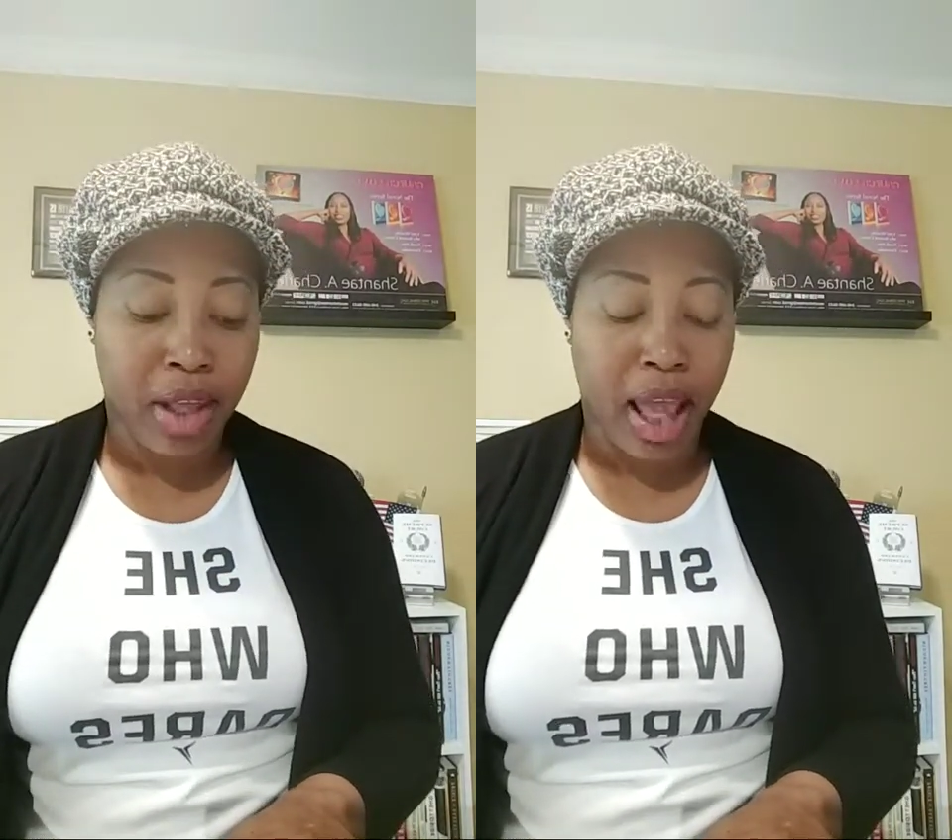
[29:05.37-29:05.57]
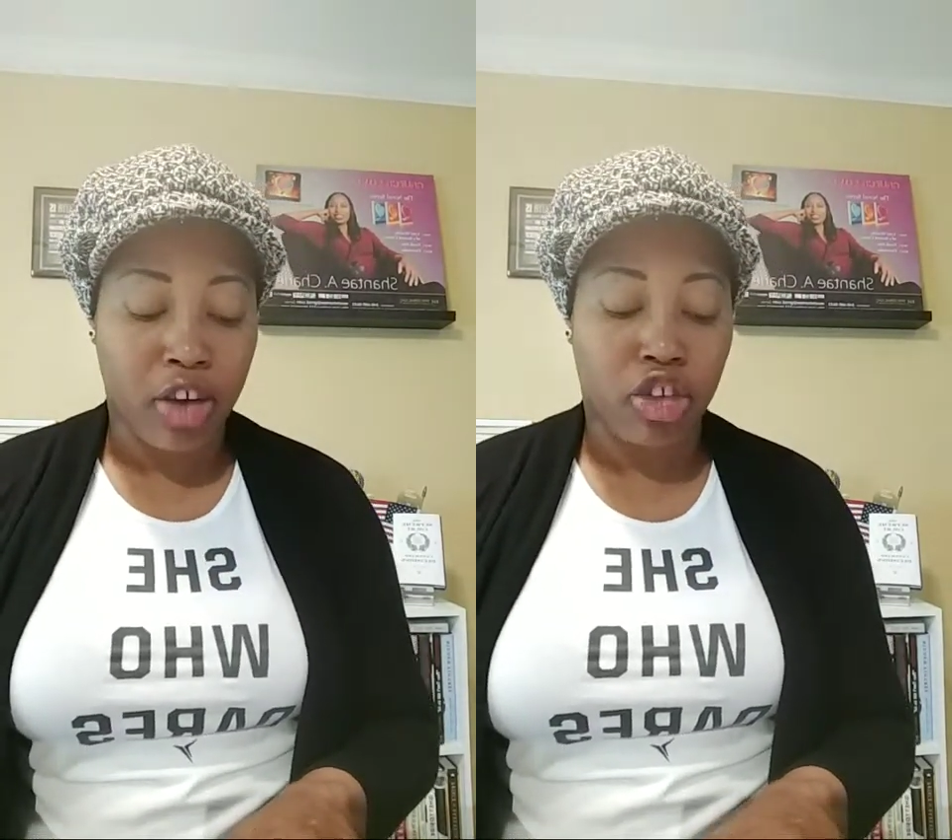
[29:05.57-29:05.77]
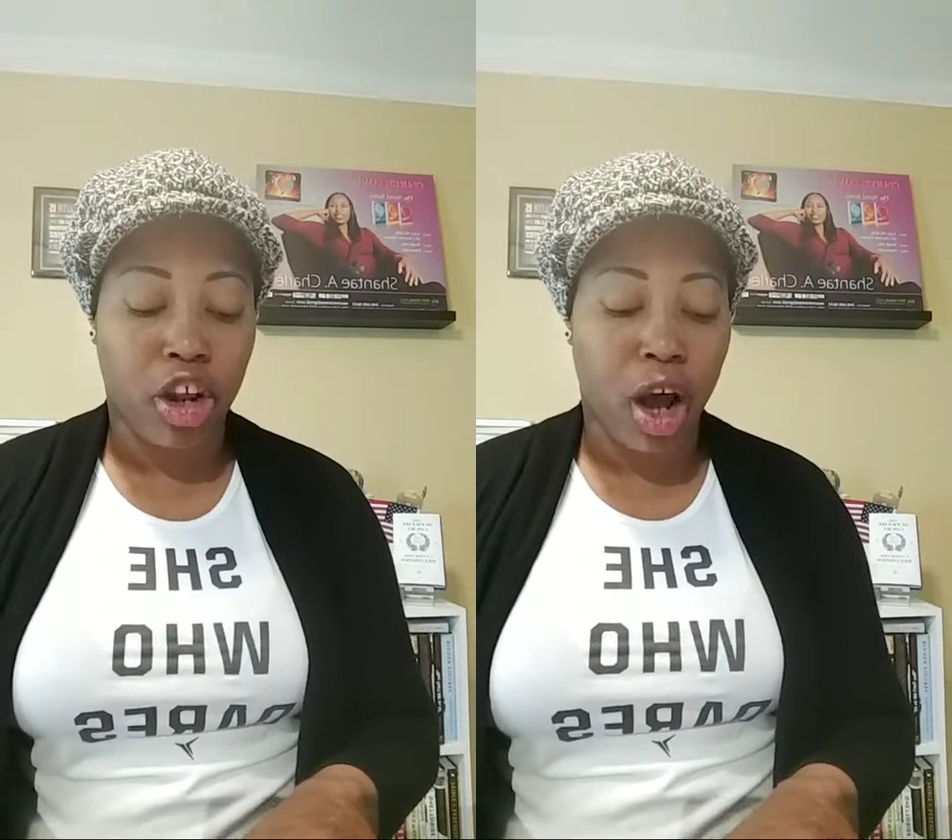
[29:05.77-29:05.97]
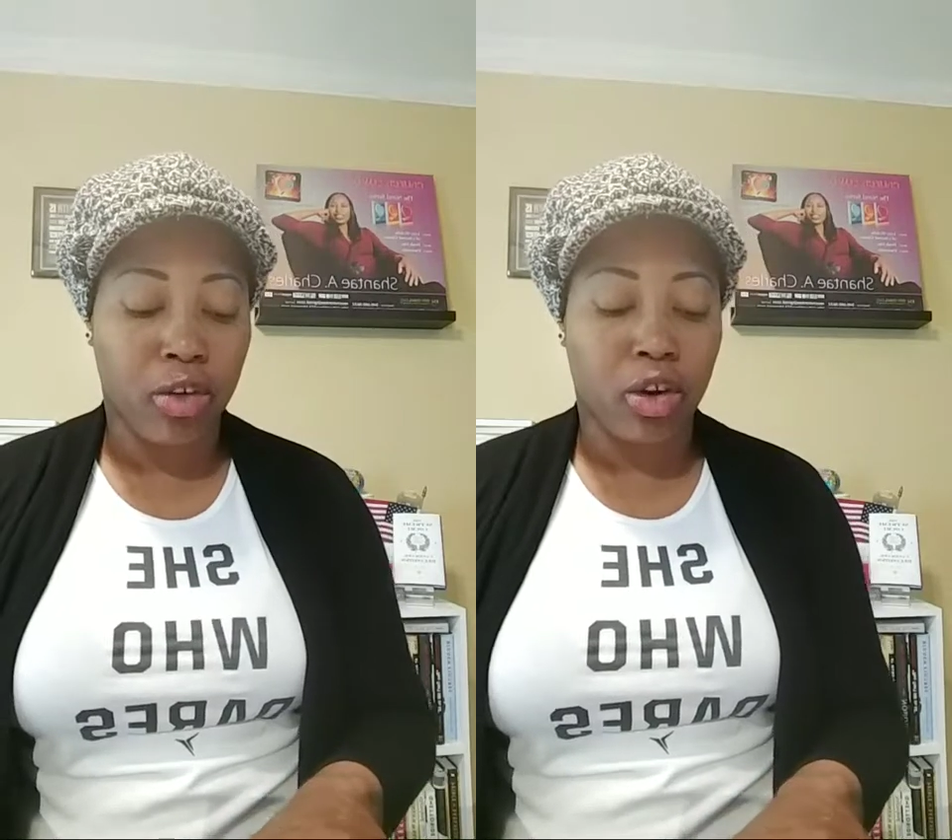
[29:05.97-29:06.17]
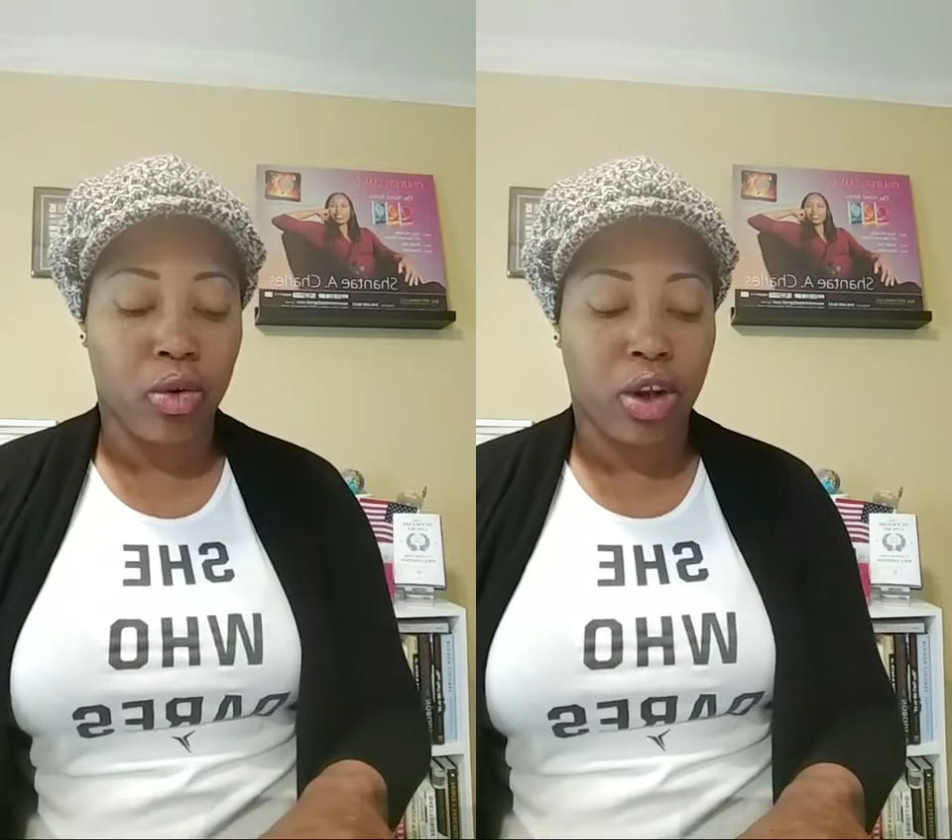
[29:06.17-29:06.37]
as she
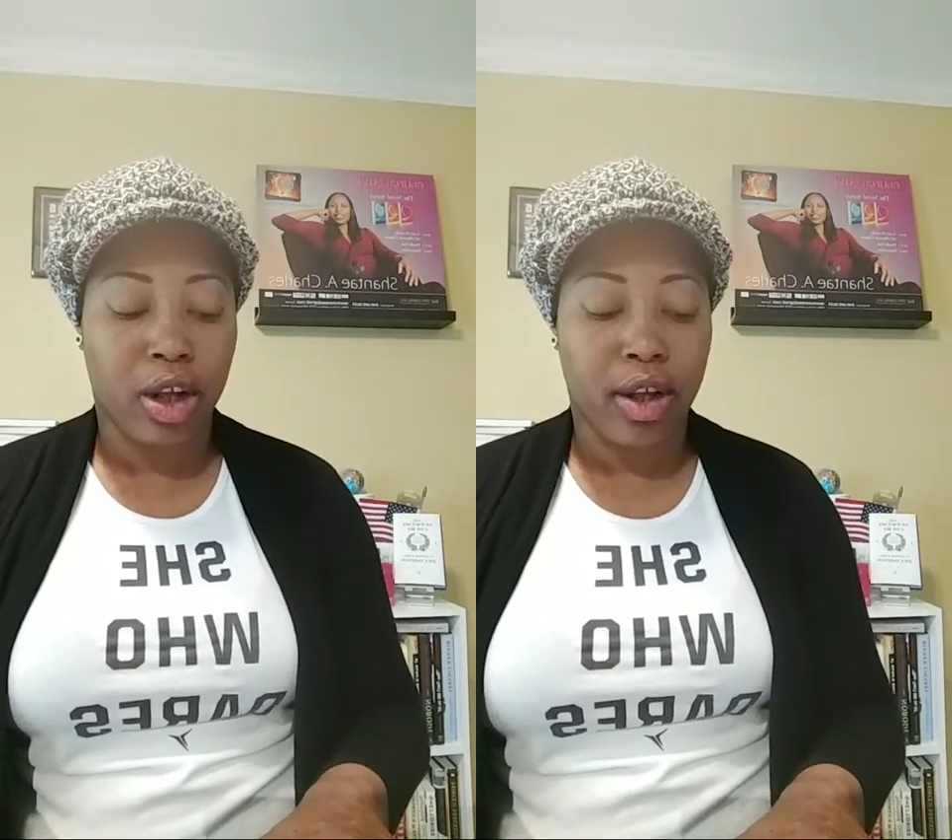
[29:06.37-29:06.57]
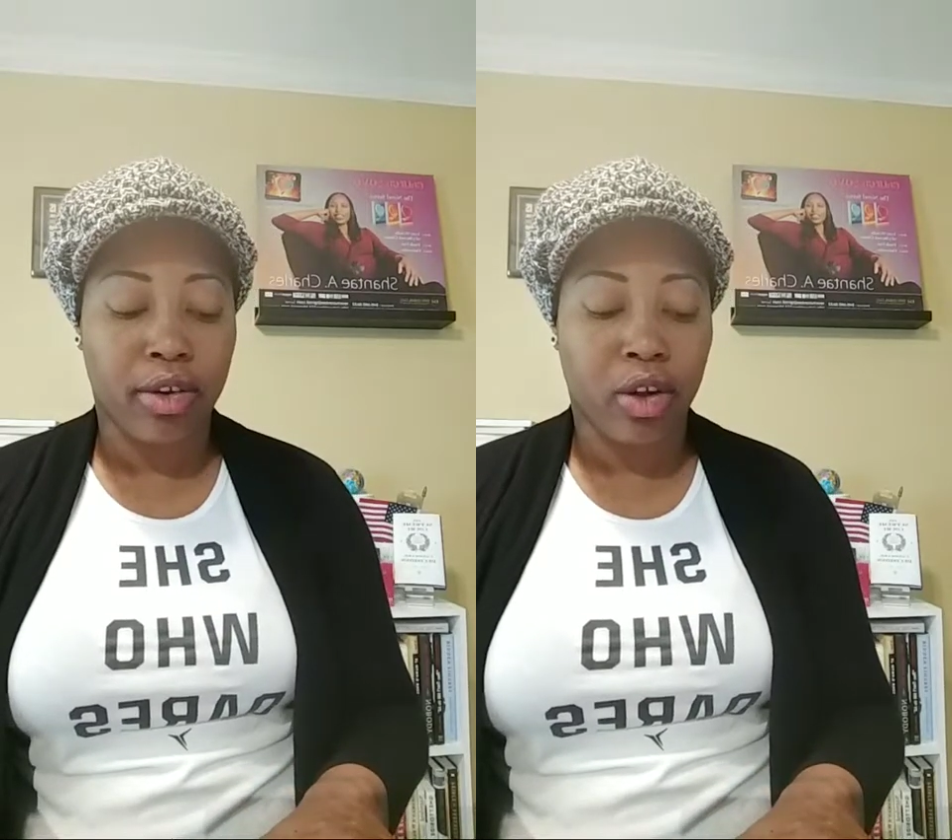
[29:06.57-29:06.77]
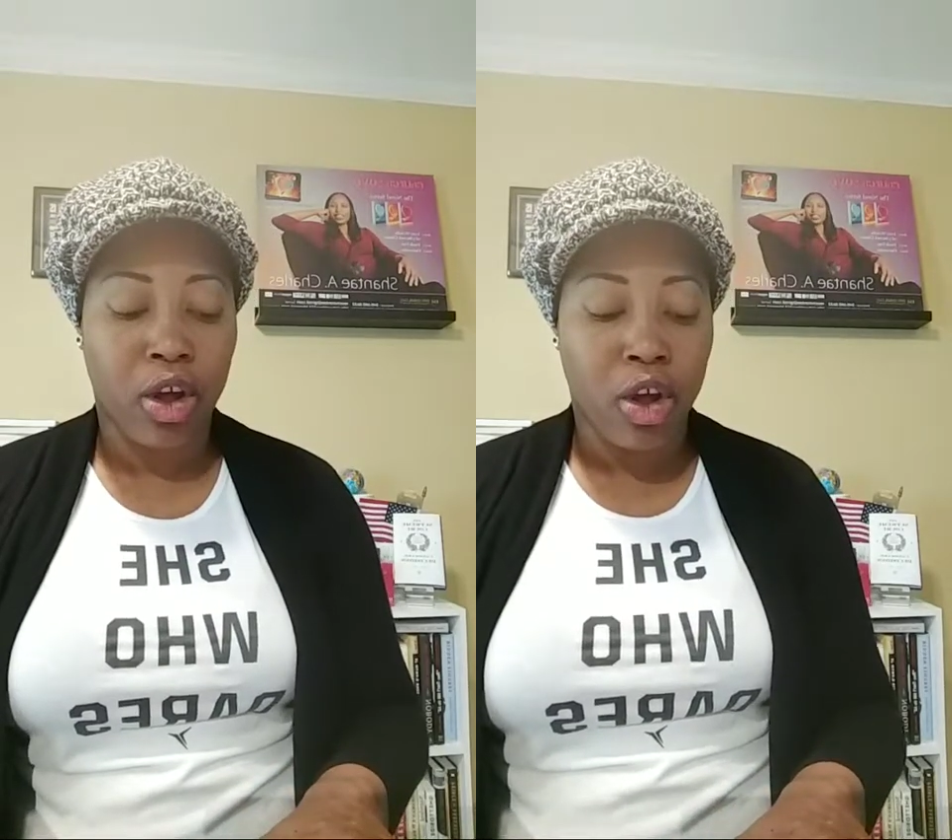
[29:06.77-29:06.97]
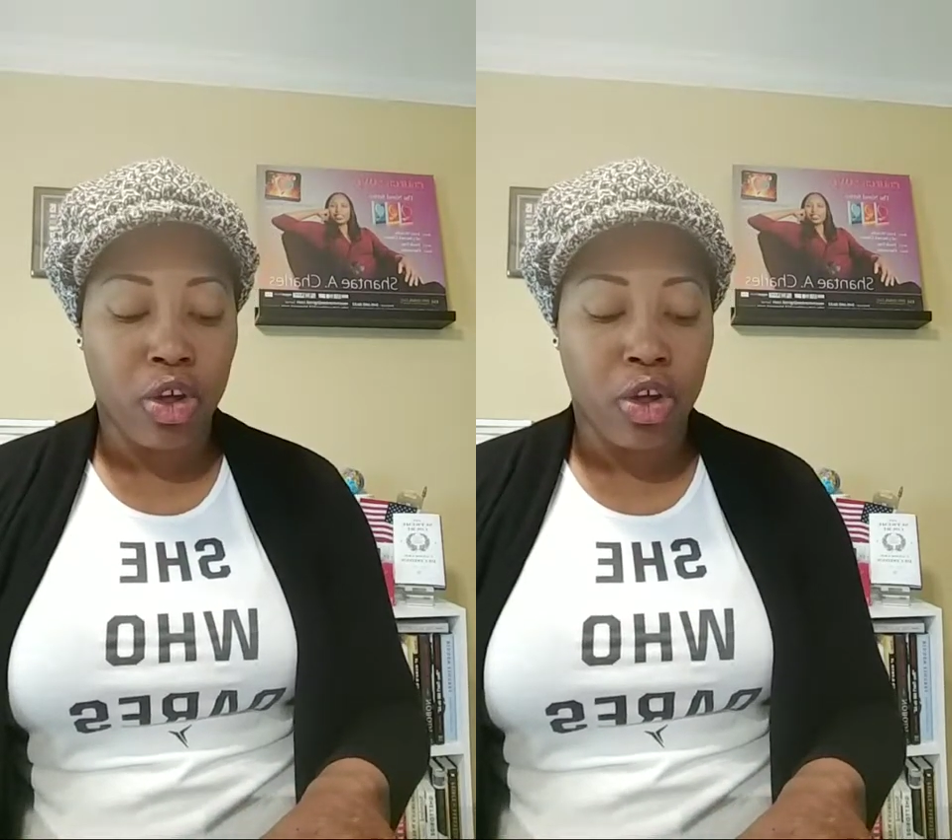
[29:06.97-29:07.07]
also does,